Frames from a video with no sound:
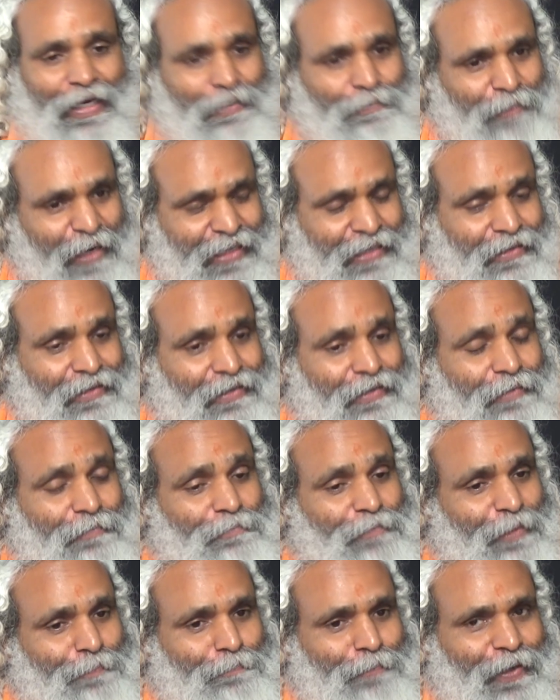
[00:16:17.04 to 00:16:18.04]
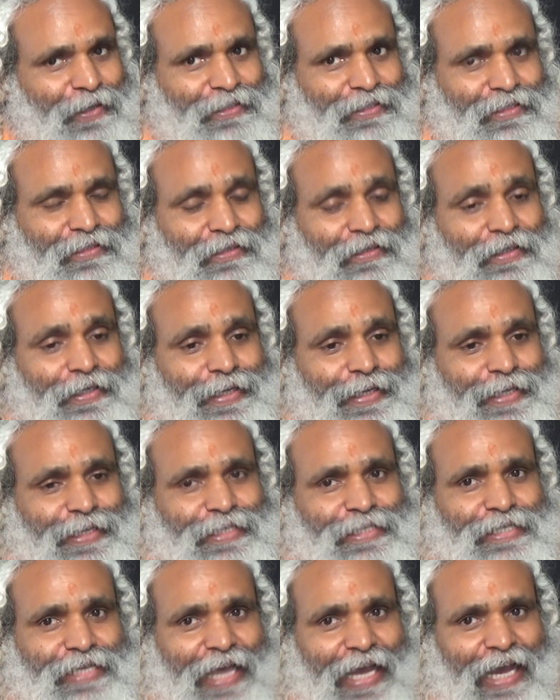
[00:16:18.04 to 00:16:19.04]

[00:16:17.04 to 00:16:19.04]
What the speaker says: But the person is